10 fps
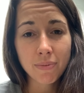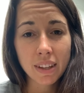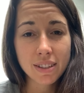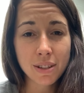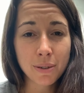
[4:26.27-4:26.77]

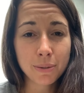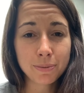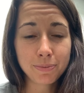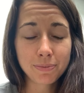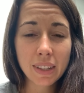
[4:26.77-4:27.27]
So
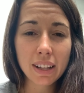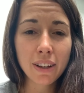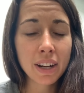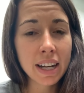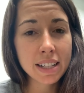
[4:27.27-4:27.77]

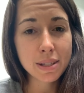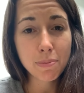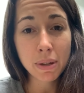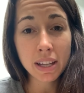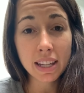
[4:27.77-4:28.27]
learning to
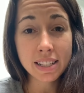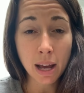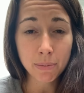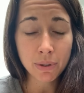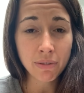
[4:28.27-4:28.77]
be
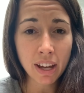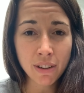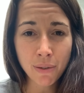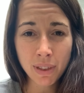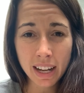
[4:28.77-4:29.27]
adaptive. I
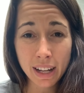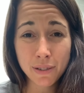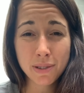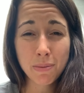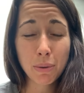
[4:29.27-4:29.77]
know that I
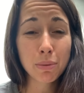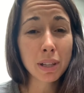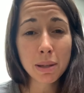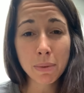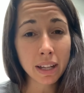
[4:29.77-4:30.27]
used to be
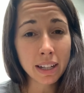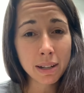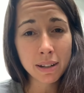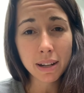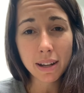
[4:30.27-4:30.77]
really
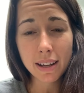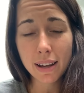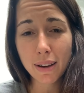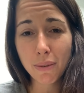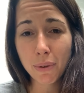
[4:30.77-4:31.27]
mean
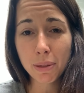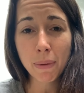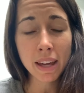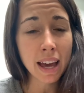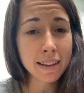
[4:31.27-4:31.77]
with
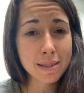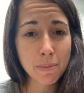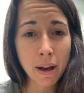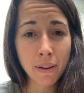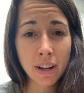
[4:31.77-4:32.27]
my ex
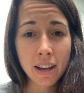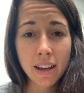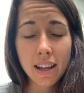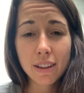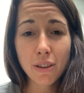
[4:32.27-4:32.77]
about
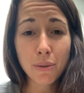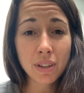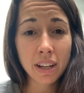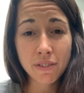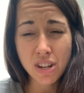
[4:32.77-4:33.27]
those
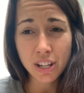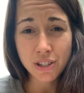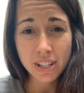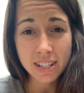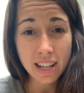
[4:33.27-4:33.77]
kind of
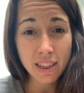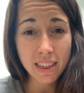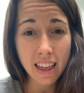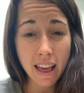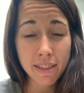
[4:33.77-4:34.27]
changes, and
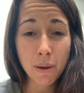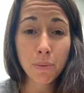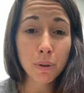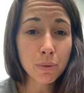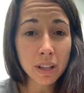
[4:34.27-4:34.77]
they
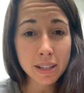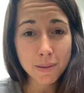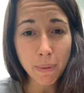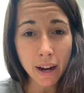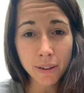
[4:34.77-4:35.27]
would really
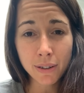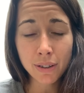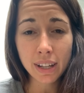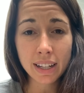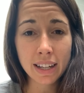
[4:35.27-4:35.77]
spiral,
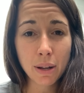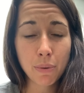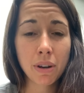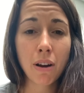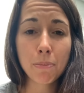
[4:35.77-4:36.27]
and it
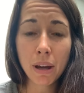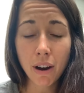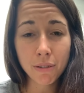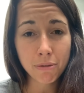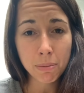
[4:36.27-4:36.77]
would be
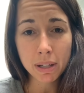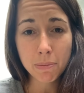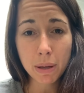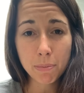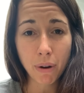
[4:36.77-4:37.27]
hard for me to
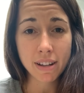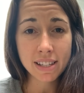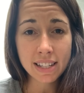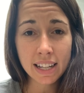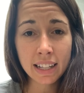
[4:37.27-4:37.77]
be
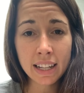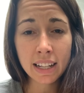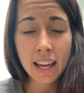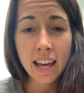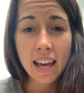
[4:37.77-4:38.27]
present in it
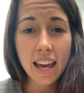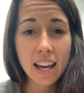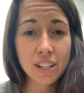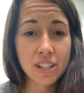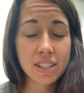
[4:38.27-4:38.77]

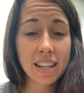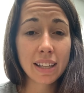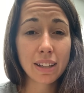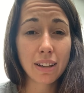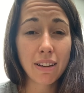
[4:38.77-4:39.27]
and just
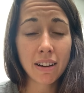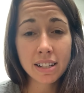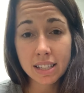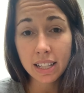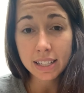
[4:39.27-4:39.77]
like
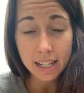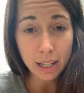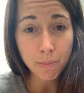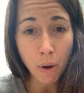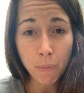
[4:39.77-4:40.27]
honestly like
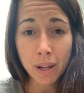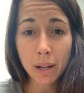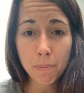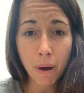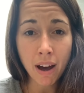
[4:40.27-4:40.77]
take a moment
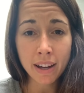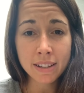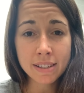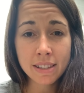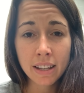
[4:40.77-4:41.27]
and
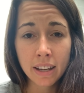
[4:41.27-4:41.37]
pause.